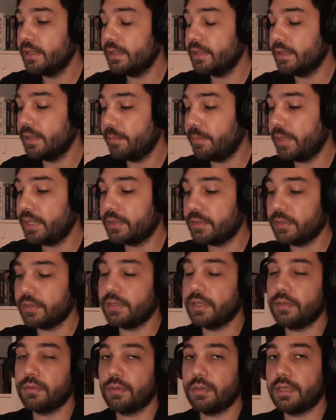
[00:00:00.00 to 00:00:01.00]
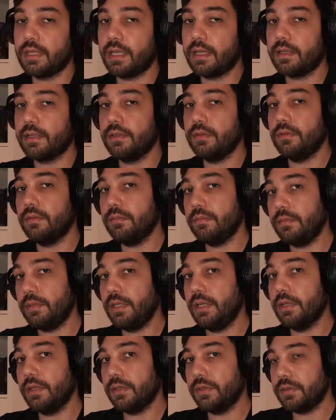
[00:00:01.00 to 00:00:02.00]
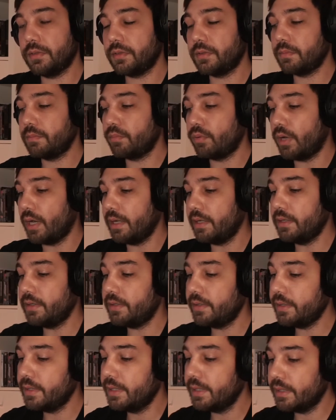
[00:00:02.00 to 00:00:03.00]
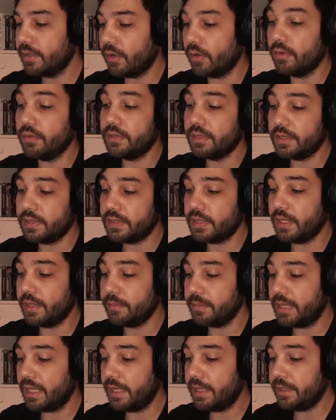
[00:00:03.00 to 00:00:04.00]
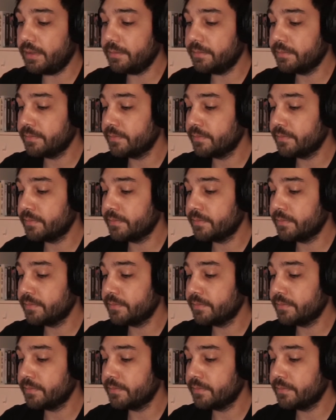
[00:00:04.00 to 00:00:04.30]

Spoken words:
the pictures that were taken years prior on the same day.